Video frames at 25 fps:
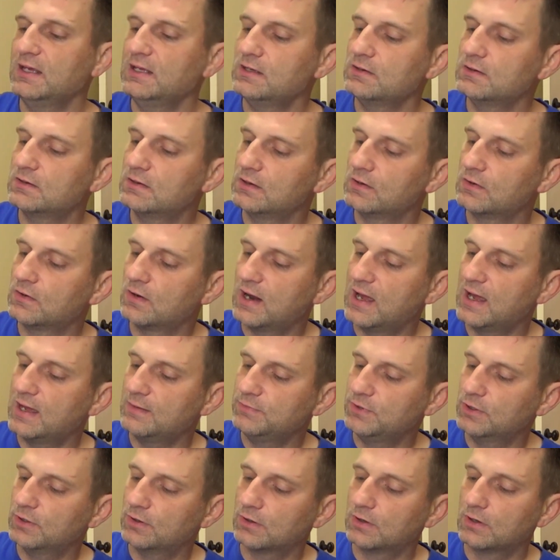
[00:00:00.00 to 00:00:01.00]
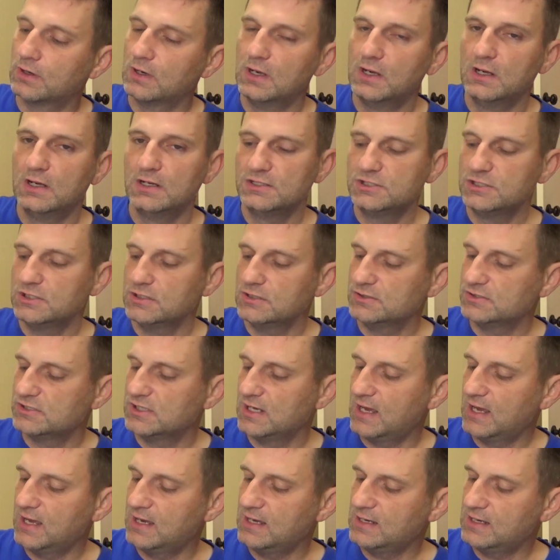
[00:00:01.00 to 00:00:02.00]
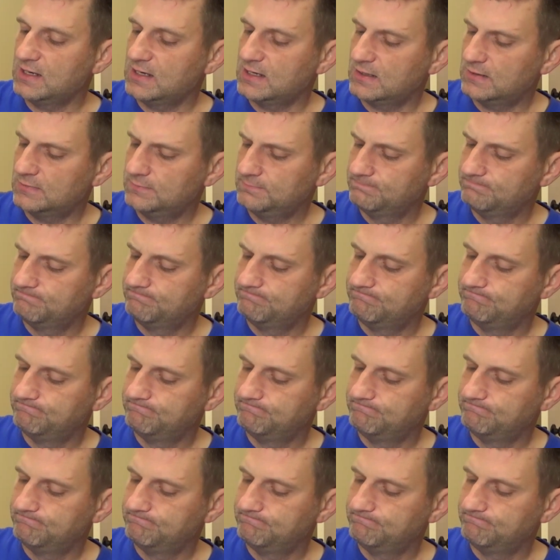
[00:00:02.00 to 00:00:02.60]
you can grab your Tuesday AM.